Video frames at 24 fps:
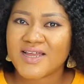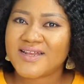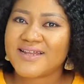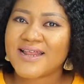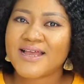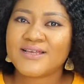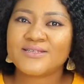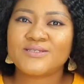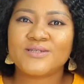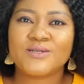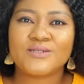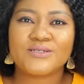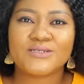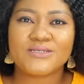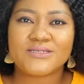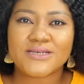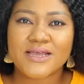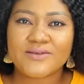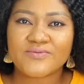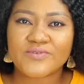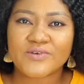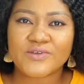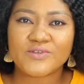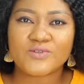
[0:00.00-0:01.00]
That's not the
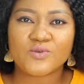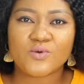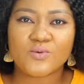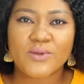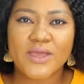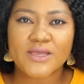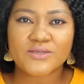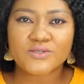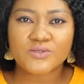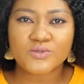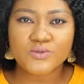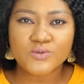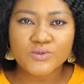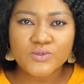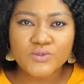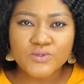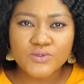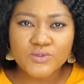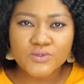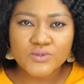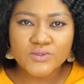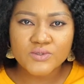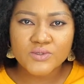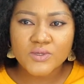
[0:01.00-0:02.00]
time for you to wear
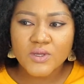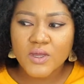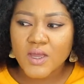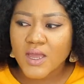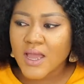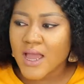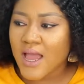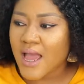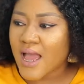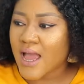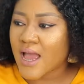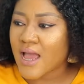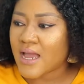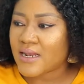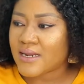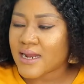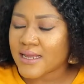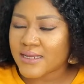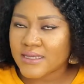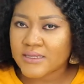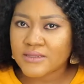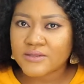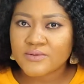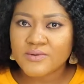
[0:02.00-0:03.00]
suits,
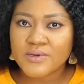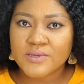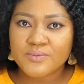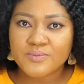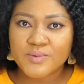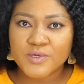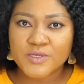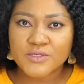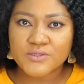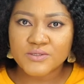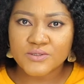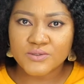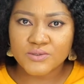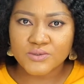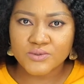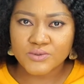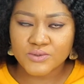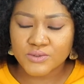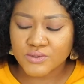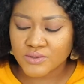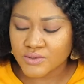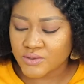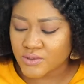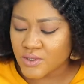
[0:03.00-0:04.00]
like a three-piece
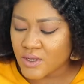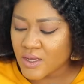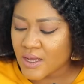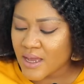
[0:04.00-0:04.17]
suit.